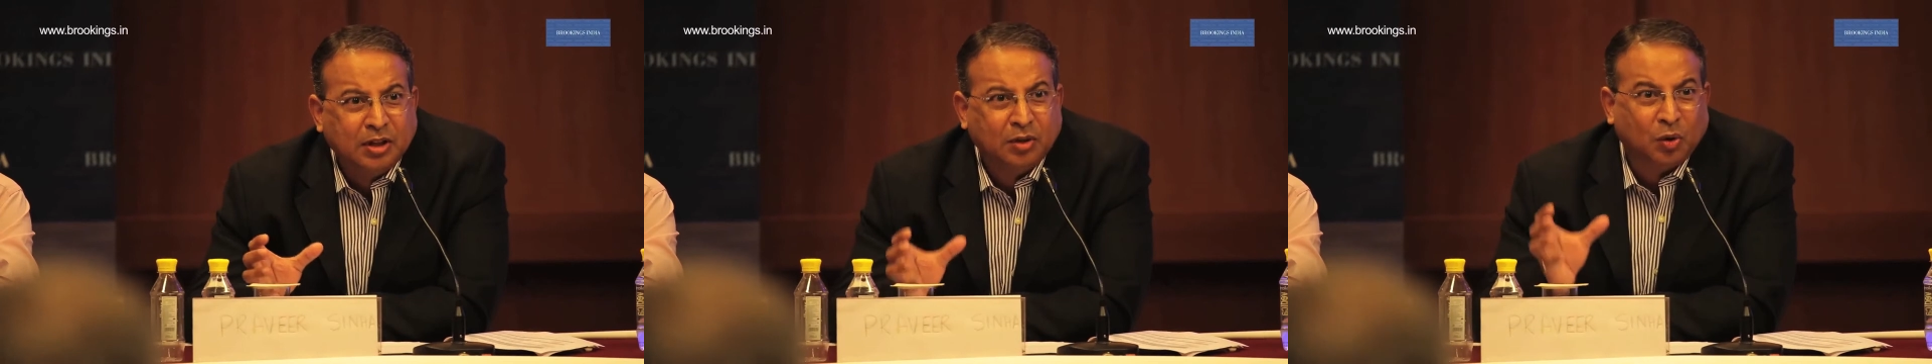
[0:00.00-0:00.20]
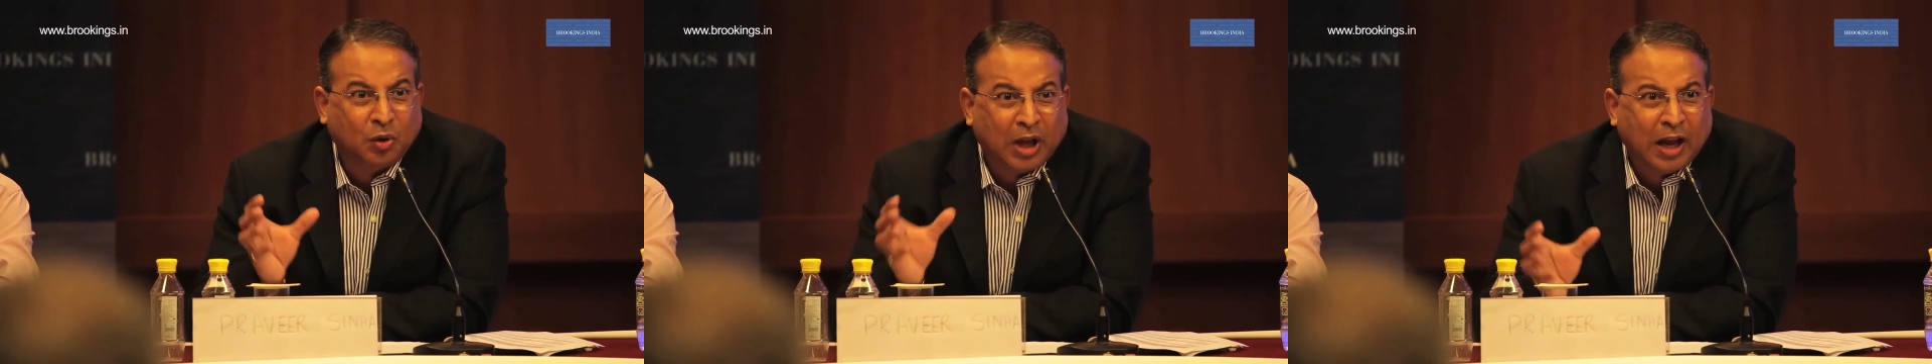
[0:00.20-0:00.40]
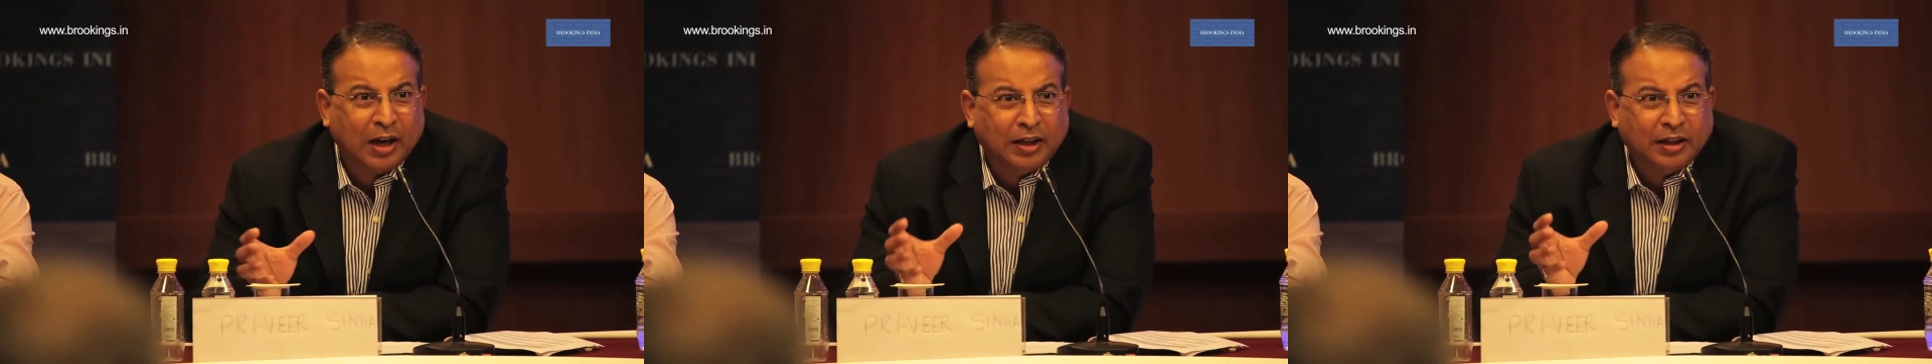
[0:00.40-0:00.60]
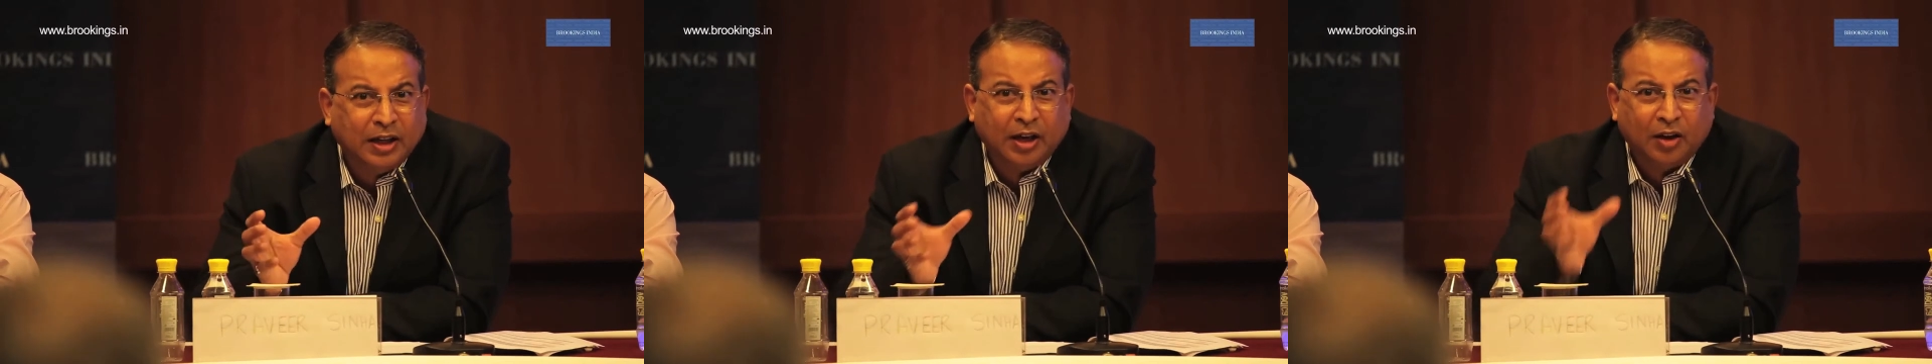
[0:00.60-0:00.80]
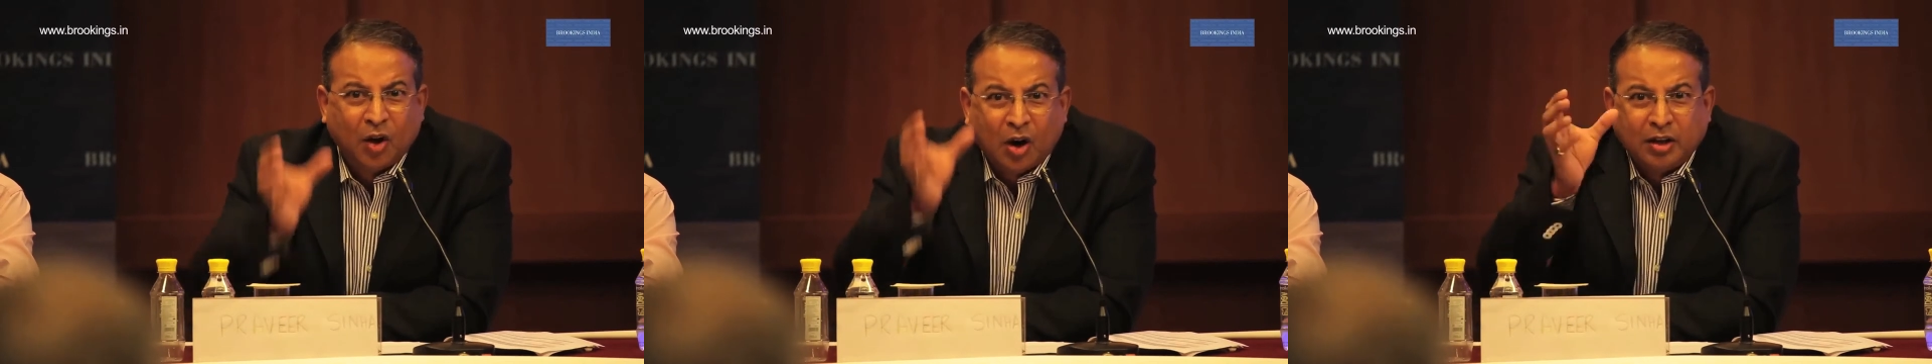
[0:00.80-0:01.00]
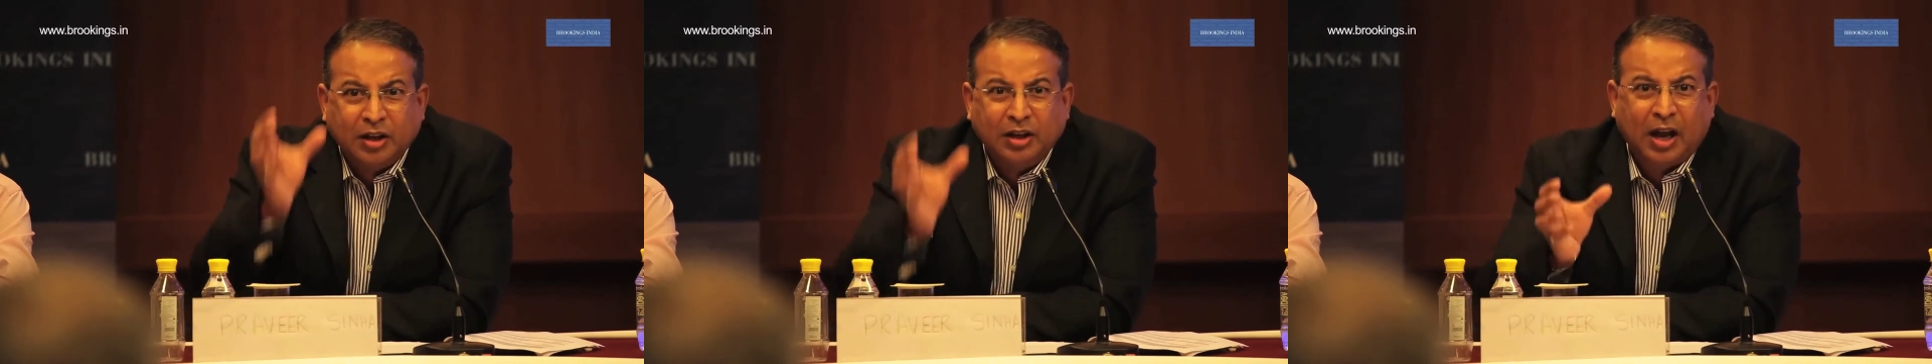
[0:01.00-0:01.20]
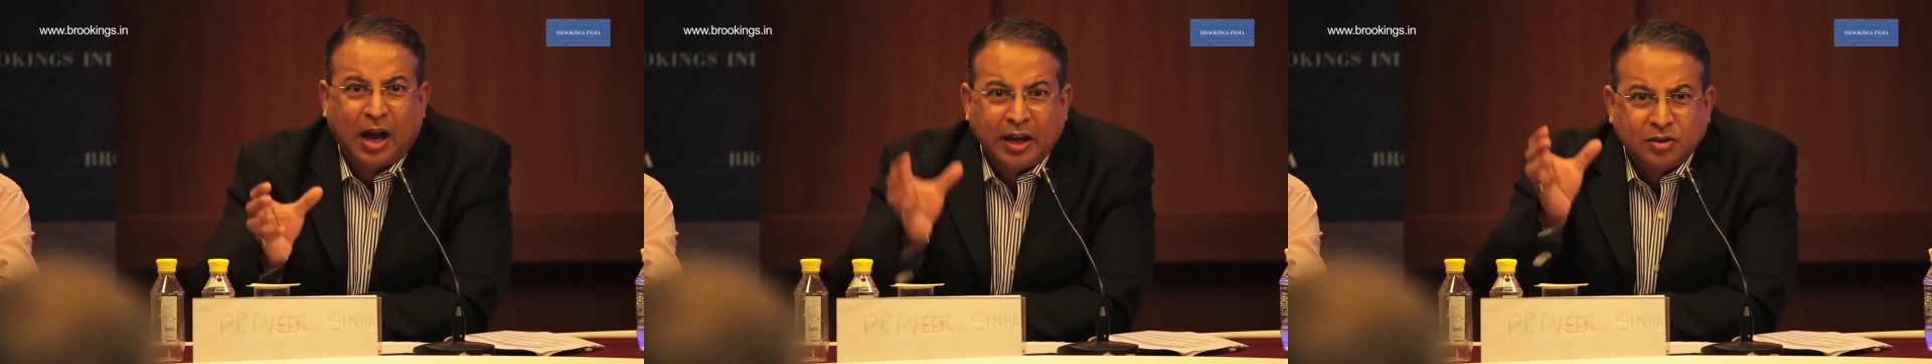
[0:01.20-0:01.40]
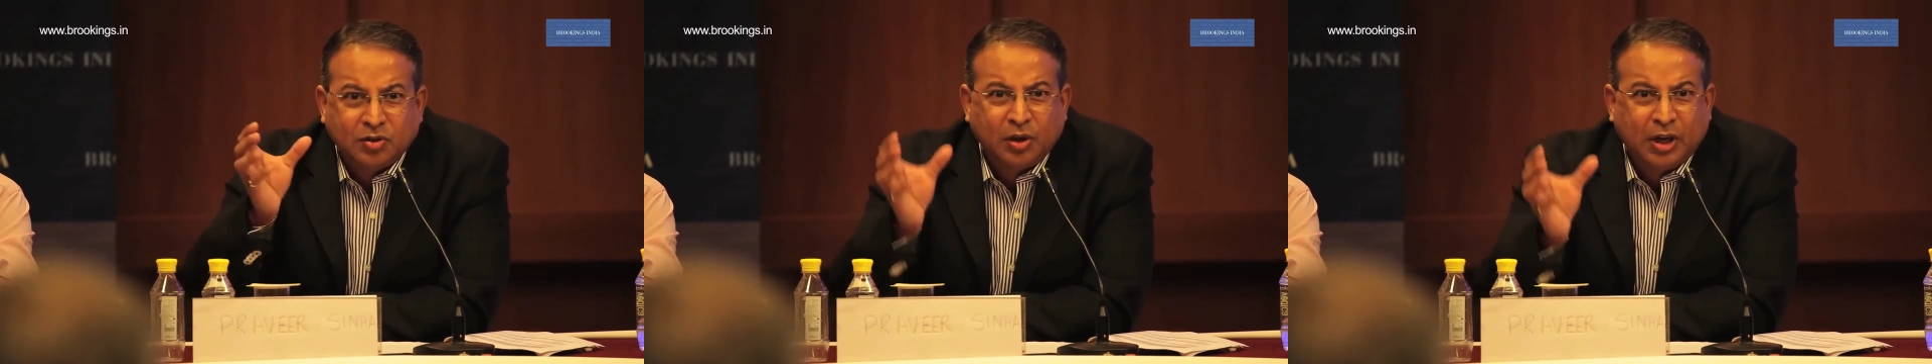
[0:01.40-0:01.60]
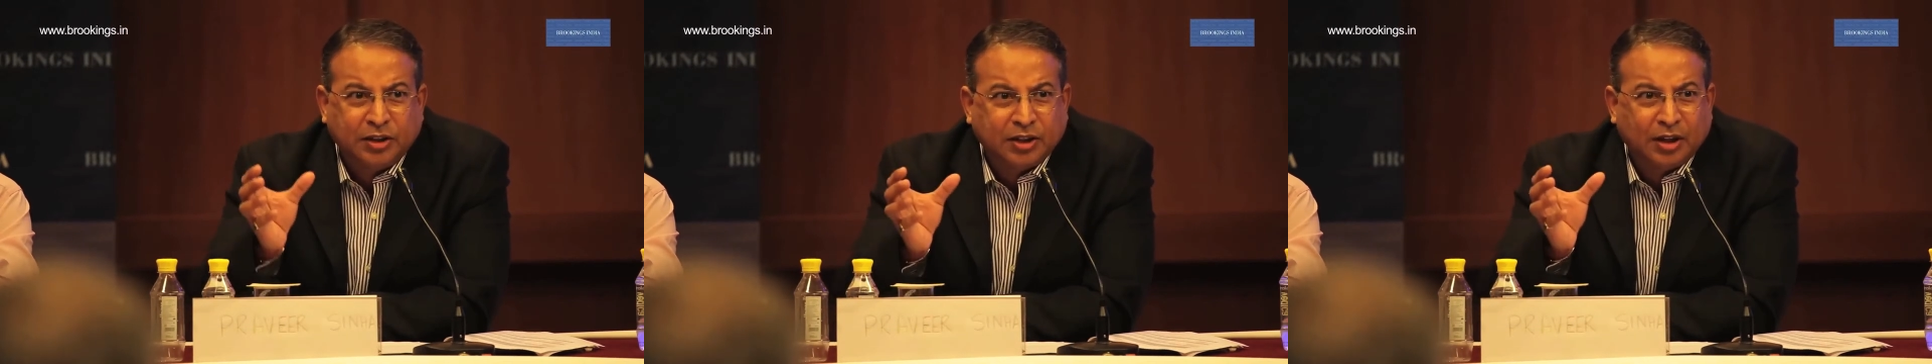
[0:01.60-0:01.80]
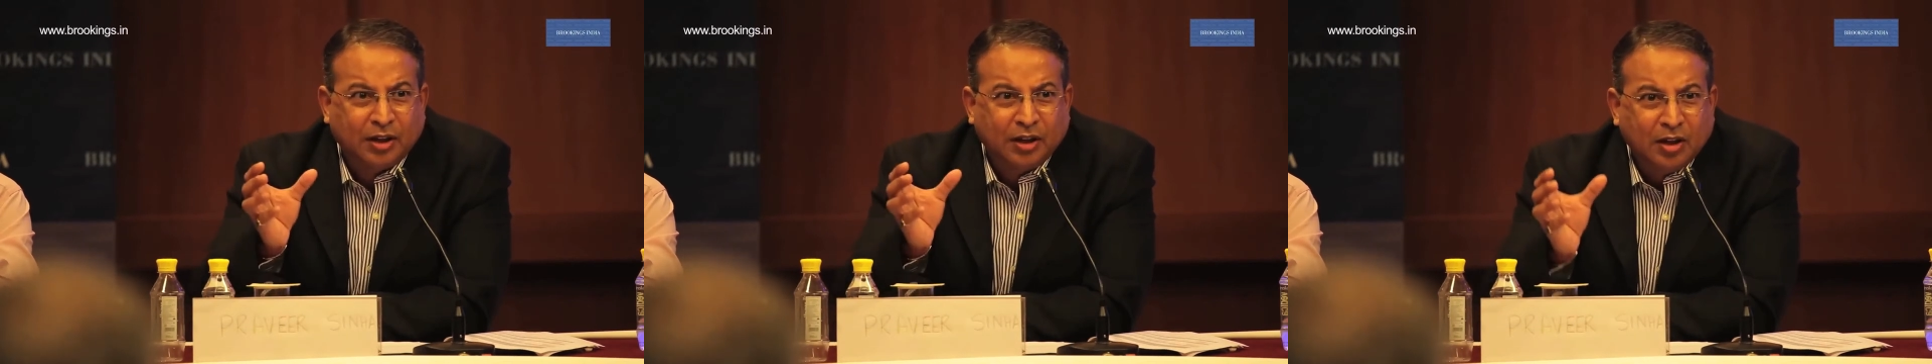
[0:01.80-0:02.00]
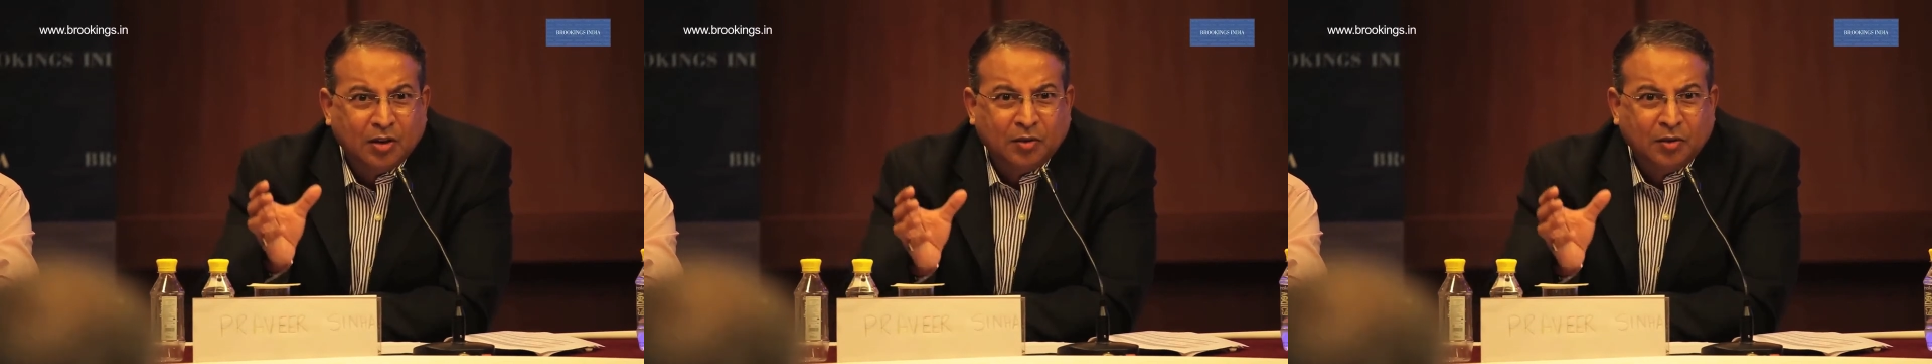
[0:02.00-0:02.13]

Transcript: in totality and not in isolation.